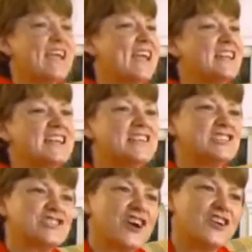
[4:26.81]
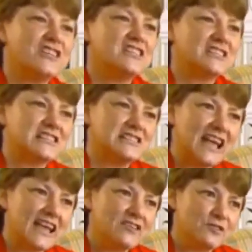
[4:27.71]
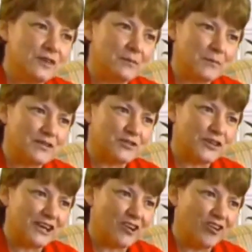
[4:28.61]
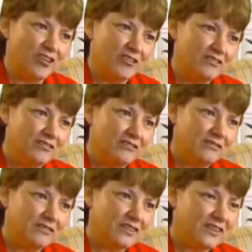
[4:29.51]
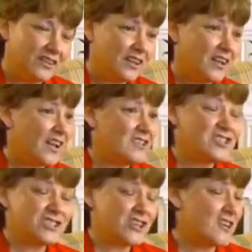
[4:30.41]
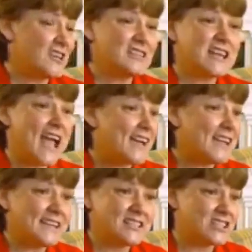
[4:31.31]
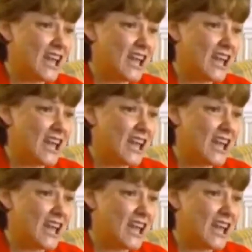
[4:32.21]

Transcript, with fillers: And he started slandering Mr. Harrell. Just started attacking his